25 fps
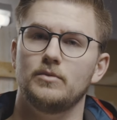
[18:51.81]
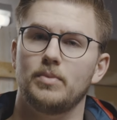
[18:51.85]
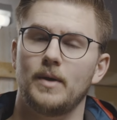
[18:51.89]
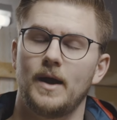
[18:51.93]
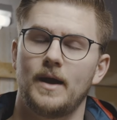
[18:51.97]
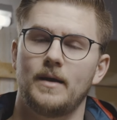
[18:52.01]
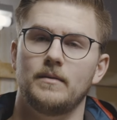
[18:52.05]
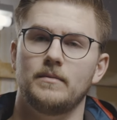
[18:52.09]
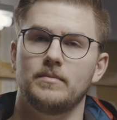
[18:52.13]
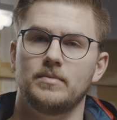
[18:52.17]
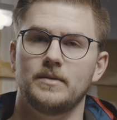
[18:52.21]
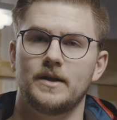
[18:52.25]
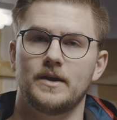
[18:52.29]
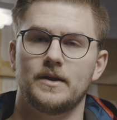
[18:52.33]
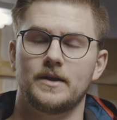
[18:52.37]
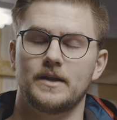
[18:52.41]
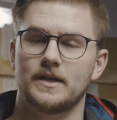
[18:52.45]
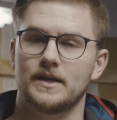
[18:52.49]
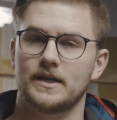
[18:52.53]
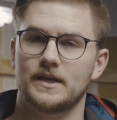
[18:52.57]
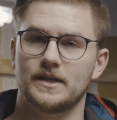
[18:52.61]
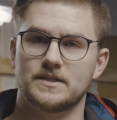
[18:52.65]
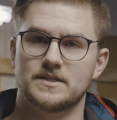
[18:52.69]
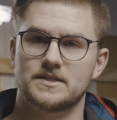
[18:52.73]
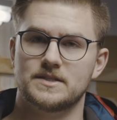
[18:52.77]
probably are going
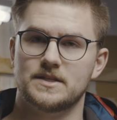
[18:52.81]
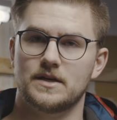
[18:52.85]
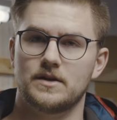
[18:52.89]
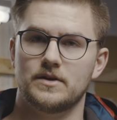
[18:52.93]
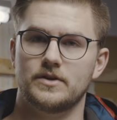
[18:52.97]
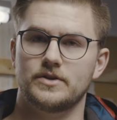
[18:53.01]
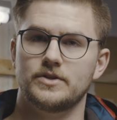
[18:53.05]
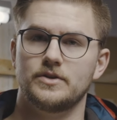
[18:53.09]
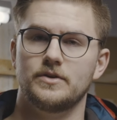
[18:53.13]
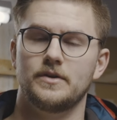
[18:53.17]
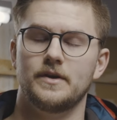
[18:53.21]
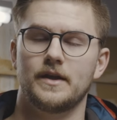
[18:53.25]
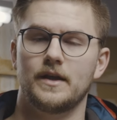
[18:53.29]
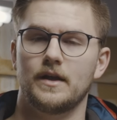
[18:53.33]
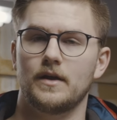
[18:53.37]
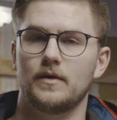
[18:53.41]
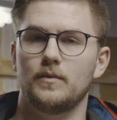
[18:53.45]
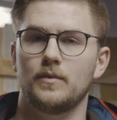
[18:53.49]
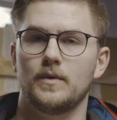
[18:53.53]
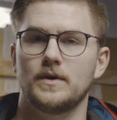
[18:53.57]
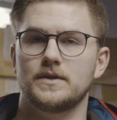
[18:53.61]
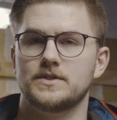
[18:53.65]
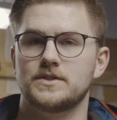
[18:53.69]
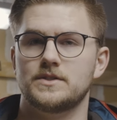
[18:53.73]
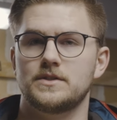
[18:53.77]
to consider doing
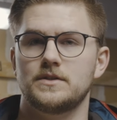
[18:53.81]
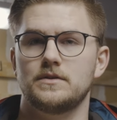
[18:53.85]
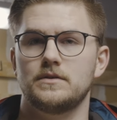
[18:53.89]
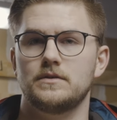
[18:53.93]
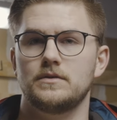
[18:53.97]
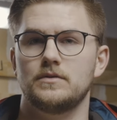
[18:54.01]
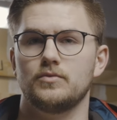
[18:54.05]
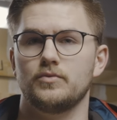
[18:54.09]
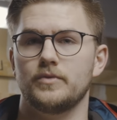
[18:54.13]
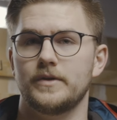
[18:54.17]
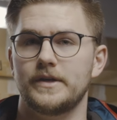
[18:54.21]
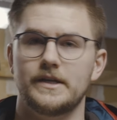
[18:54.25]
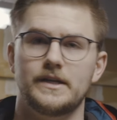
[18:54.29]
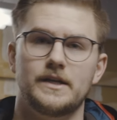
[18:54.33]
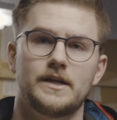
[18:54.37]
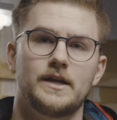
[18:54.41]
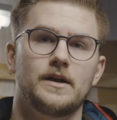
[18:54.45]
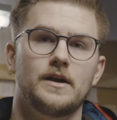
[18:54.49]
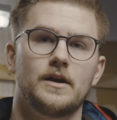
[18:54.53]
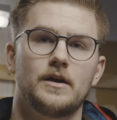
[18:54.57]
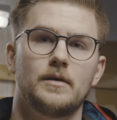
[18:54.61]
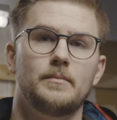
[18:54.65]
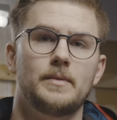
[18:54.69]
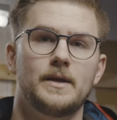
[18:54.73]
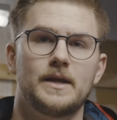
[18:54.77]
once you
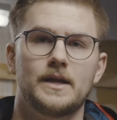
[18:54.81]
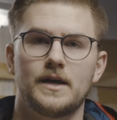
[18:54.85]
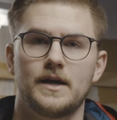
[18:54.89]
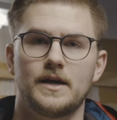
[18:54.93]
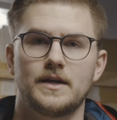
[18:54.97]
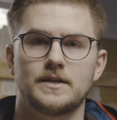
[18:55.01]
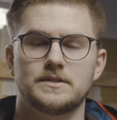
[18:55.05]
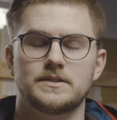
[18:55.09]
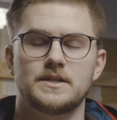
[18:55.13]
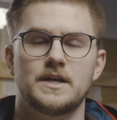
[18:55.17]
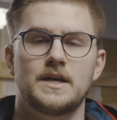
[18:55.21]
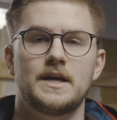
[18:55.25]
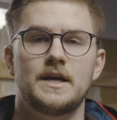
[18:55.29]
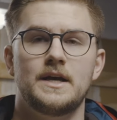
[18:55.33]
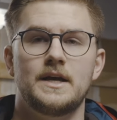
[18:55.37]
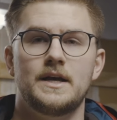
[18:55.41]
re-gear, because